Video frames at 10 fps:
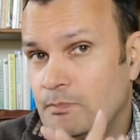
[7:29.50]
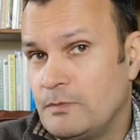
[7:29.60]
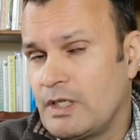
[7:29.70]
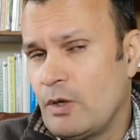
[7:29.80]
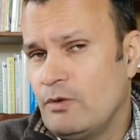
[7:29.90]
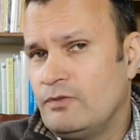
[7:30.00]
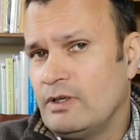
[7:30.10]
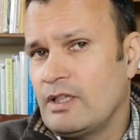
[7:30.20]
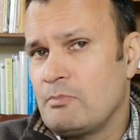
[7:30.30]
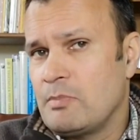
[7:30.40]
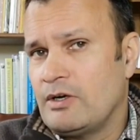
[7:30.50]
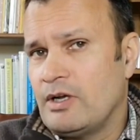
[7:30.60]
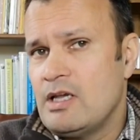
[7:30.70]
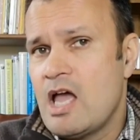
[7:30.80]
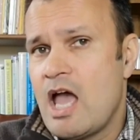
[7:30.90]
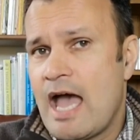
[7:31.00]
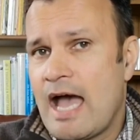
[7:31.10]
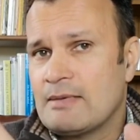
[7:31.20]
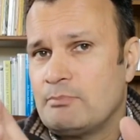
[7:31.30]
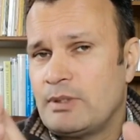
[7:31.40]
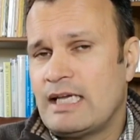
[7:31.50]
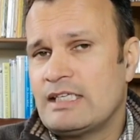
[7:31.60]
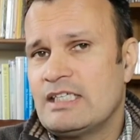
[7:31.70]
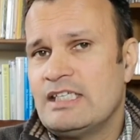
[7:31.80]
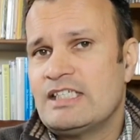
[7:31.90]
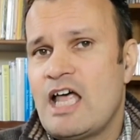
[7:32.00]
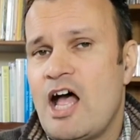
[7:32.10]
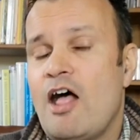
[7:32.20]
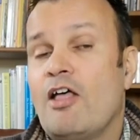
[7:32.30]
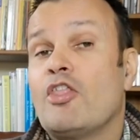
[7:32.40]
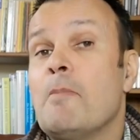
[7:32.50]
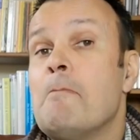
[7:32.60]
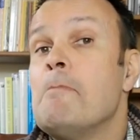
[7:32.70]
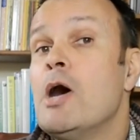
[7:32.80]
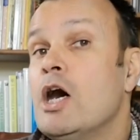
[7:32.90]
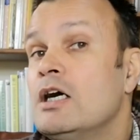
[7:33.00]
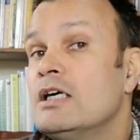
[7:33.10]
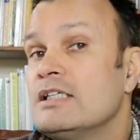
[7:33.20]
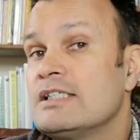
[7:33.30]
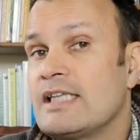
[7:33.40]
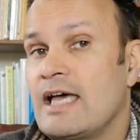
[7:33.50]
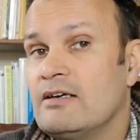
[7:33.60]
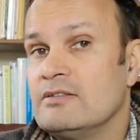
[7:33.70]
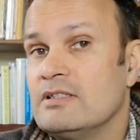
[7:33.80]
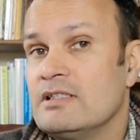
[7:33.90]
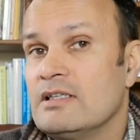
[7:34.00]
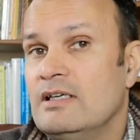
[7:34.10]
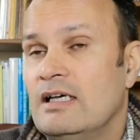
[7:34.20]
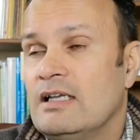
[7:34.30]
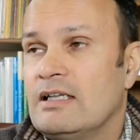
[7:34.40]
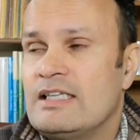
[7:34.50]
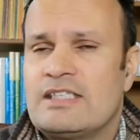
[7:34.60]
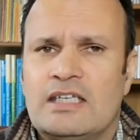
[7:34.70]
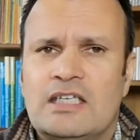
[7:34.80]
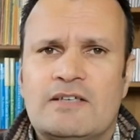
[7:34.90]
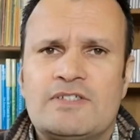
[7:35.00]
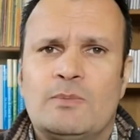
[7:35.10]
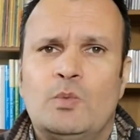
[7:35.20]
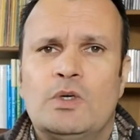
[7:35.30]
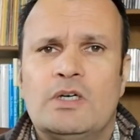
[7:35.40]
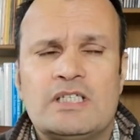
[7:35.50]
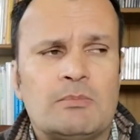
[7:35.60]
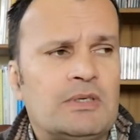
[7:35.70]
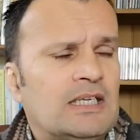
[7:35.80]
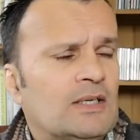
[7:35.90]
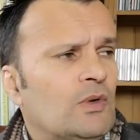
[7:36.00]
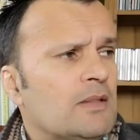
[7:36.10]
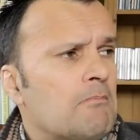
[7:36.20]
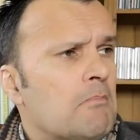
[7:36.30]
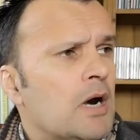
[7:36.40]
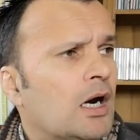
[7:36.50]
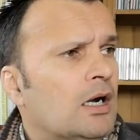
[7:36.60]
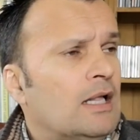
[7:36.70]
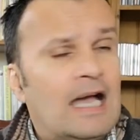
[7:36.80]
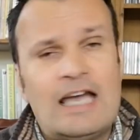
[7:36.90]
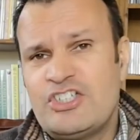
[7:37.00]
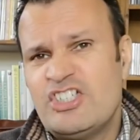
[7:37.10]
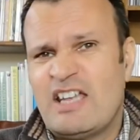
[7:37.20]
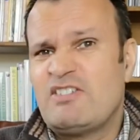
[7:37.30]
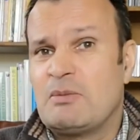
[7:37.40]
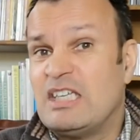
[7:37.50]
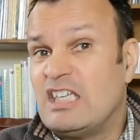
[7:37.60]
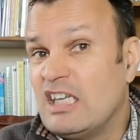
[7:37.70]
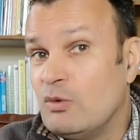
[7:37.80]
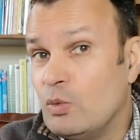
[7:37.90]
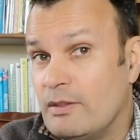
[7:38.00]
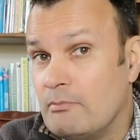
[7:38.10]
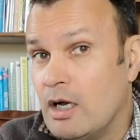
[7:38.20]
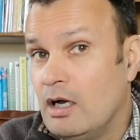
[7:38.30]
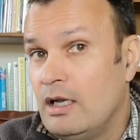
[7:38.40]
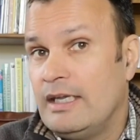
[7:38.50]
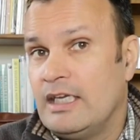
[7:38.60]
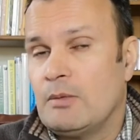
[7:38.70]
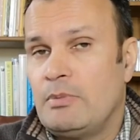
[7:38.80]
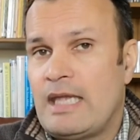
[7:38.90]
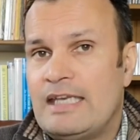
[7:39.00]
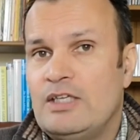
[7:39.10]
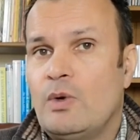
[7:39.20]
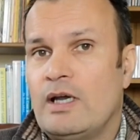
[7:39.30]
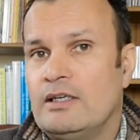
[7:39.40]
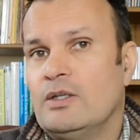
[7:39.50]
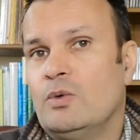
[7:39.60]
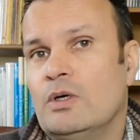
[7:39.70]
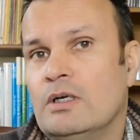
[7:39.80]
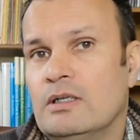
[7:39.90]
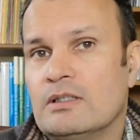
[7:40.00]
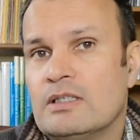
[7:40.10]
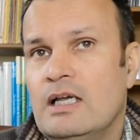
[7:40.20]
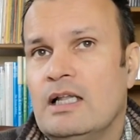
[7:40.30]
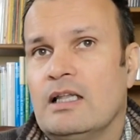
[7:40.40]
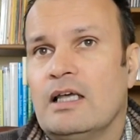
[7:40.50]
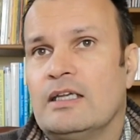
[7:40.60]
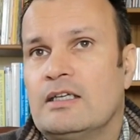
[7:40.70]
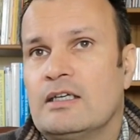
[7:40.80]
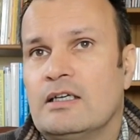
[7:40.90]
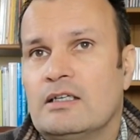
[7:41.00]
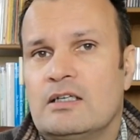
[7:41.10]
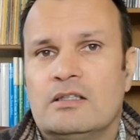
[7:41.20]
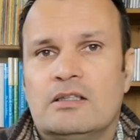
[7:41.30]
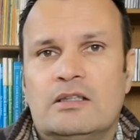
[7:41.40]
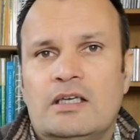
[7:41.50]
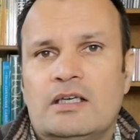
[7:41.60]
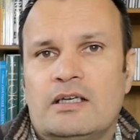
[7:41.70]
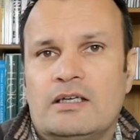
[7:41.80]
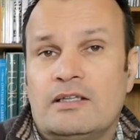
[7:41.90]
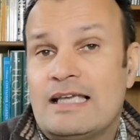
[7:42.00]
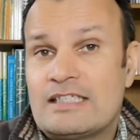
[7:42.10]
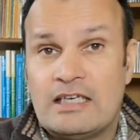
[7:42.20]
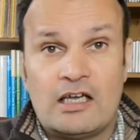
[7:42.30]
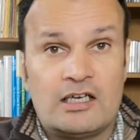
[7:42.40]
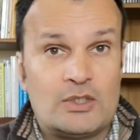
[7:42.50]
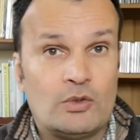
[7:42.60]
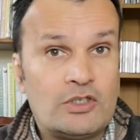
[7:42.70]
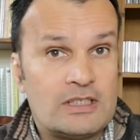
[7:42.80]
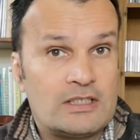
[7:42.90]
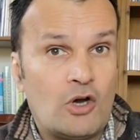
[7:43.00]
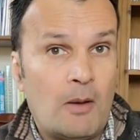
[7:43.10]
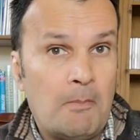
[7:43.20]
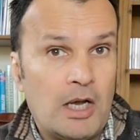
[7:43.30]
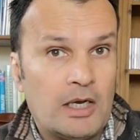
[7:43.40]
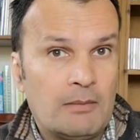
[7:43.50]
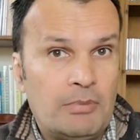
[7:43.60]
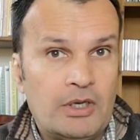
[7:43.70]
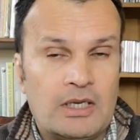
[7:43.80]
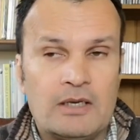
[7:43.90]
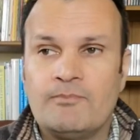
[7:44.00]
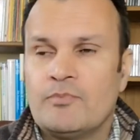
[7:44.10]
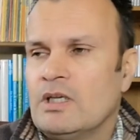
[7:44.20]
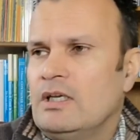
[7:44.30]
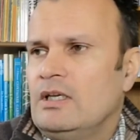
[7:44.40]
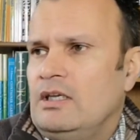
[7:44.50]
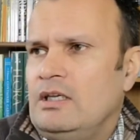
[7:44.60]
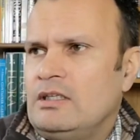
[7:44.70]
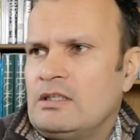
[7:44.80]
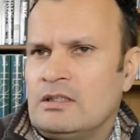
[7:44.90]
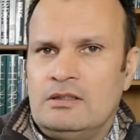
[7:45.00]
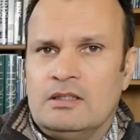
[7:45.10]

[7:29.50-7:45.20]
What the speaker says: Go in front of the mirror and practice the m sound. Let's think of some words that begin with m. Actually, it doesn't have to begin with m. It can be anywhere in the world. Like compare. That's a nice one because it's got a m and a p in.